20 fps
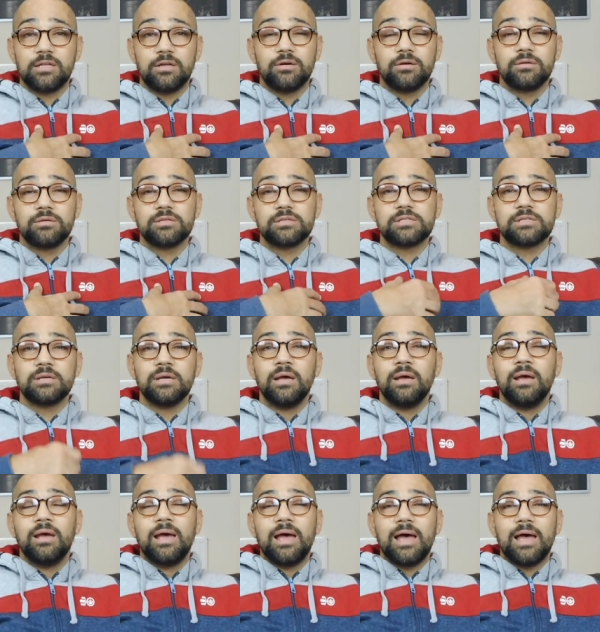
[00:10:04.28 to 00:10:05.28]
lungs,
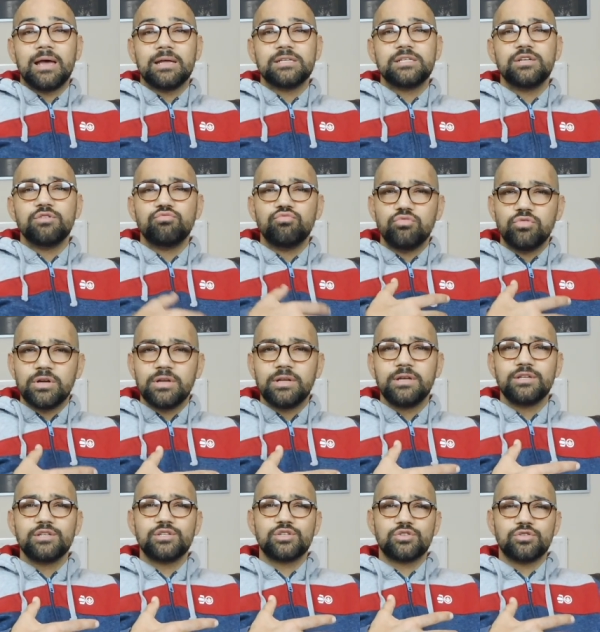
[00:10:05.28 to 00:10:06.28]
and he
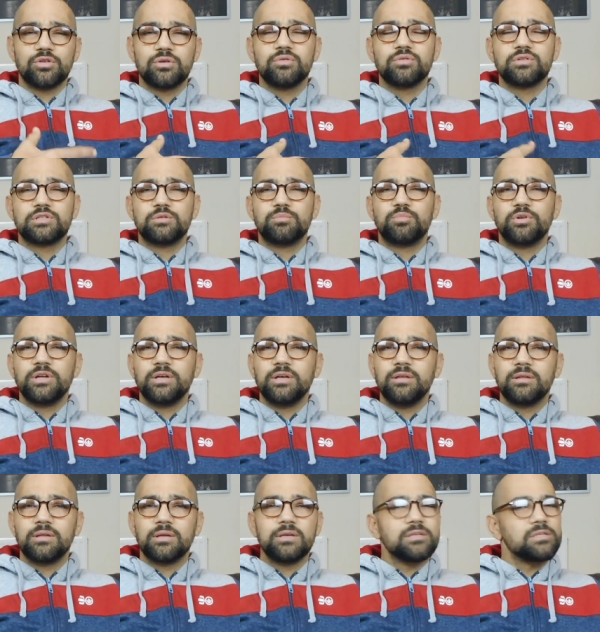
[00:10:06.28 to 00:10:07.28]
really struggles to
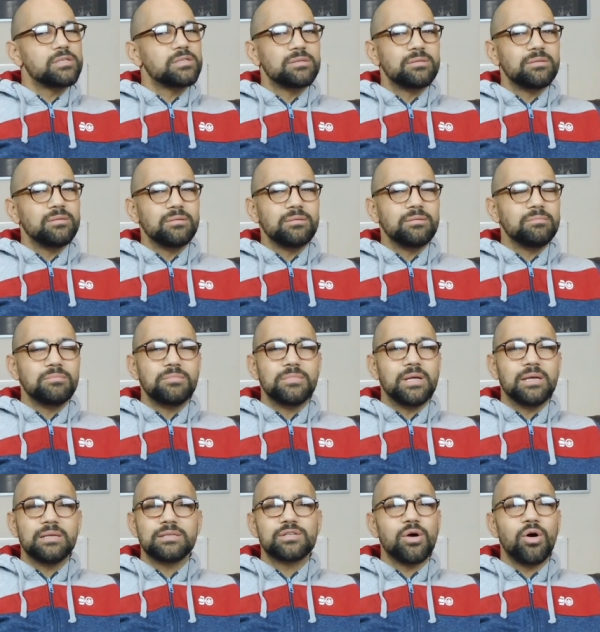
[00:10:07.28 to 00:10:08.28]
breathe. And
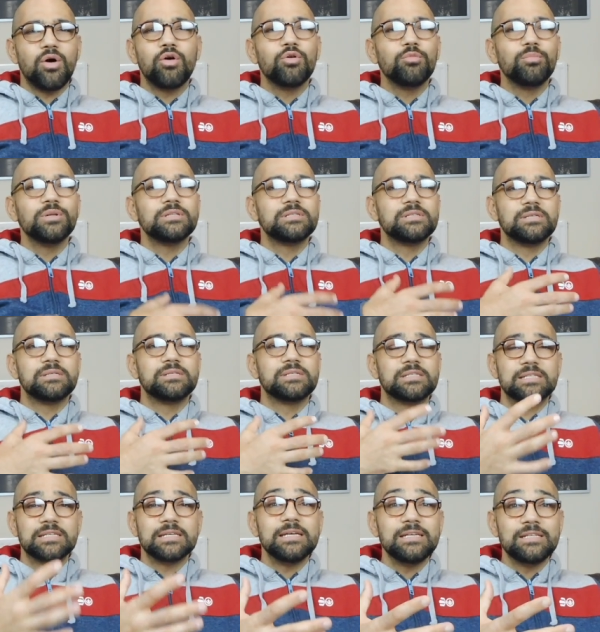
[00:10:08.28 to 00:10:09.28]
it's horrible to
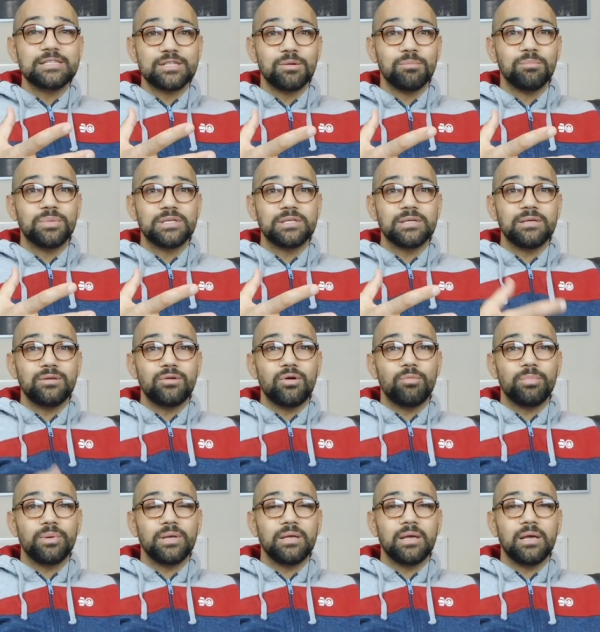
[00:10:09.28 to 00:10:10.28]
see somebody
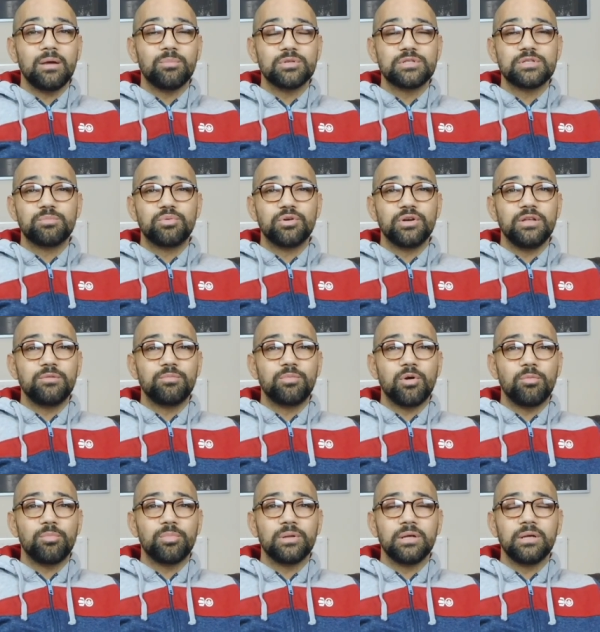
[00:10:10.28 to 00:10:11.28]
not being able to breathe
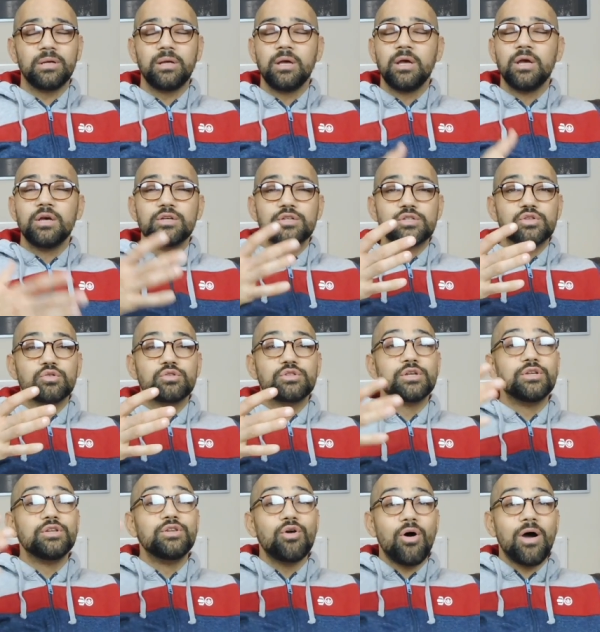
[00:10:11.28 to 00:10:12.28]
properly. So
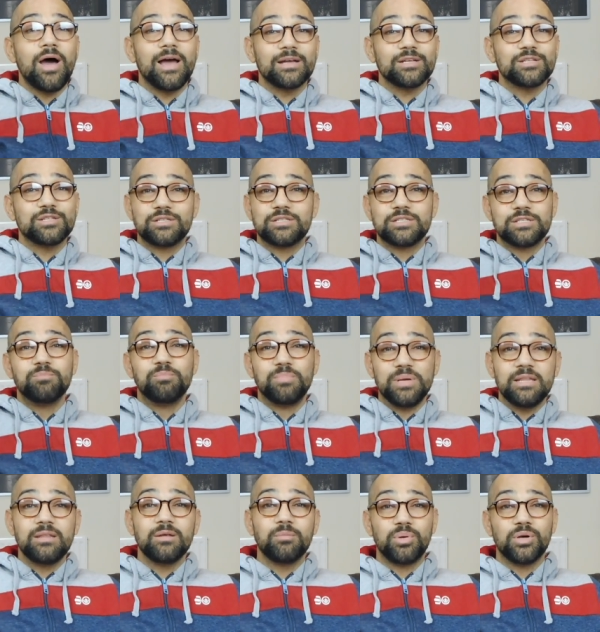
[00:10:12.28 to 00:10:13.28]
to
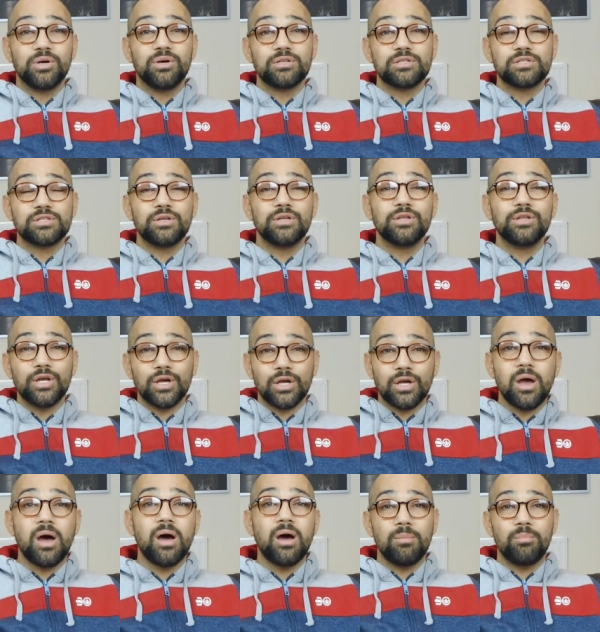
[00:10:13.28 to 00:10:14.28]
be the person that
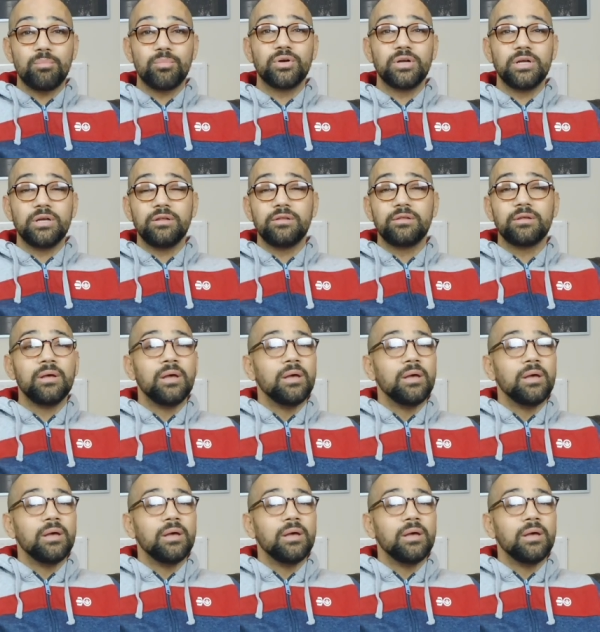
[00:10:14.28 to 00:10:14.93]
can't breathe,